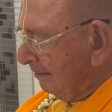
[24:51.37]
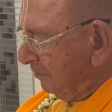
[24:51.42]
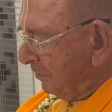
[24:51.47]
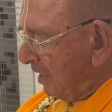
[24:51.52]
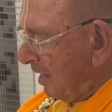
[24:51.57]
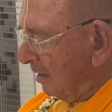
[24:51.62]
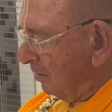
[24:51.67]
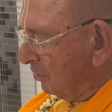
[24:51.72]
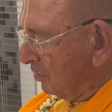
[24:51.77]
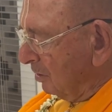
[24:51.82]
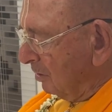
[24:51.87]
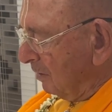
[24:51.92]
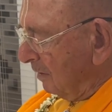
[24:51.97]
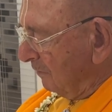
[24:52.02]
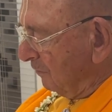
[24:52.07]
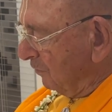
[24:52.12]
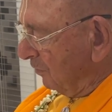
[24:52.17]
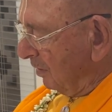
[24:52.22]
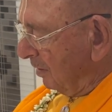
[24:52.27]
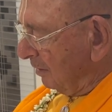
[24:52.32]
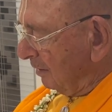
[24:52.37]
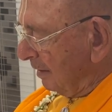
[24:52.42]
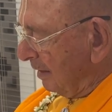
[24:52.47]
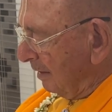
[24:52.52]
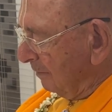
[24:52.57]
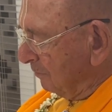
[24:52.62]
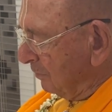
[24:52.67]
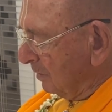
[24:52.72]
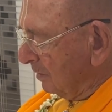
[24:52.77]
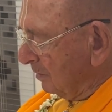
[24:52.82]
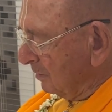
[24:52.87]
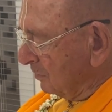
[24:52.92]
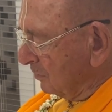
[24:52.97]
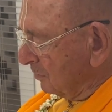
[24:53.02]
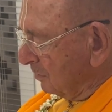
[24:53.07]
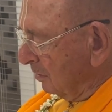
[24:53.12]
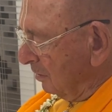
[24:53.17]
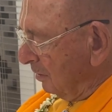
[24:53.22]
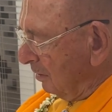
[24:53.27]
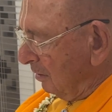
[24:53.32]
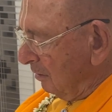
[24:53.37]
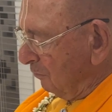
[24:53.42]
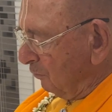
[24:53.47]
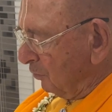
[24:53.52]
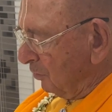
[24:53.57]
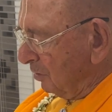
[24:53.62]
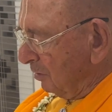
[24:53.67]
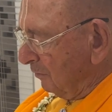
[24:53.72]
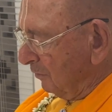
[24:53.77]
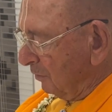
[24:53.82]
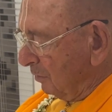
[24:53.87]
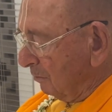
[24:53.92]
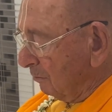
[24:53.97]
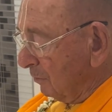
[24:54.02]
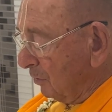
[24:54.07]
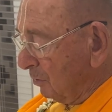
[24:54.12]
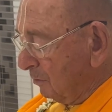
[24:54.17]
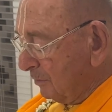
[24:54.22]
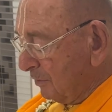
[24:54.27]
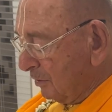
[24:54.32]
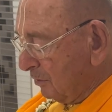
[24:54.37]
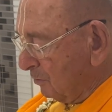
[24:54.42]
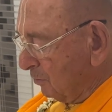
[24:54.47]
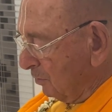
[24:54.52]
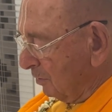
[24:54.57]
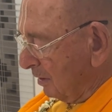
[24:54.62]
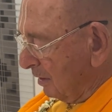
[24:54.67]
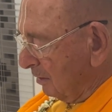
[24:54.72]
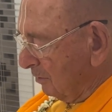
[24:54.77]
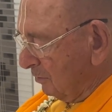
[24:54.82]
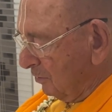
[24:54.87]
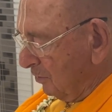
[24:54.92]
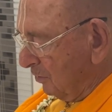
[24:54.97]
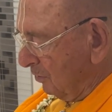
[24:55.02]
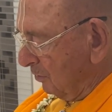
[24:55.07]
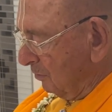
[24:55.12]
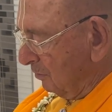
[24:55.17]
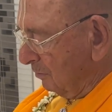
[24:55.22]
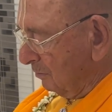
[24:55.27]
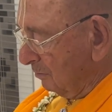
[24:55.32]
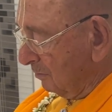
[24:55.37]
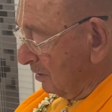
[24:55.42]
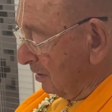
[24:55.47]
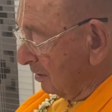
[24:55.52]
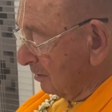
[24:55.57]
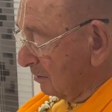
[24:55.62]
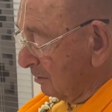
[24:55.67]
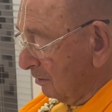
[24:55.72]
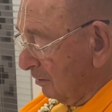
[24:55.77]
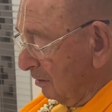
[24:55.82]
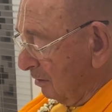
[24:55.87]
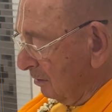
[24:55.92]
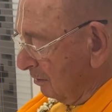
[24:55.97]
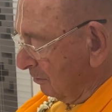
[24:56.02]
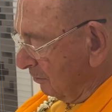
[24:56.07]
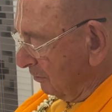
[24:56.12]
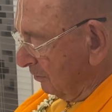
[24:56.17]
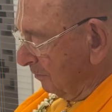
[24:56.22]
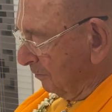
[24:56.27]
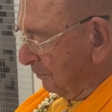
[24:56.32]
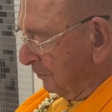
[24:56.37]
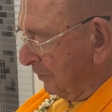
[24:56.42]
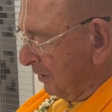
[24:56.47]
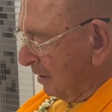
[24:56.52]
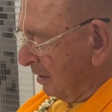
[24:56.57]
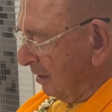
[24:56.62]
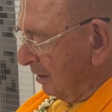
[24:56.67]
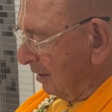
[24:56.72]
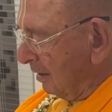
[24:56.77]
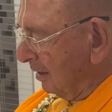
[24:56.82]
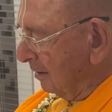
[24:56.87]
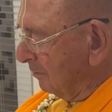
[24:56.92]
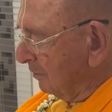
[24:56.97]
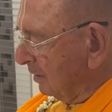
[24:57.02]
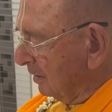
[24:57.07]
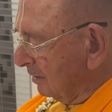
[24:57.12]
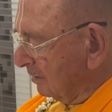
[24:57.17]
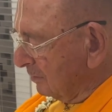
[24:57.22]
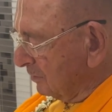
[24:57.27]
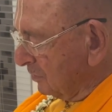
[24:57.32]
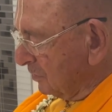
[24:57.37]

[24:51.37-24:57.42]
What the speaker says: how can I find happiness for even a moment without you? I cannot. I'm like the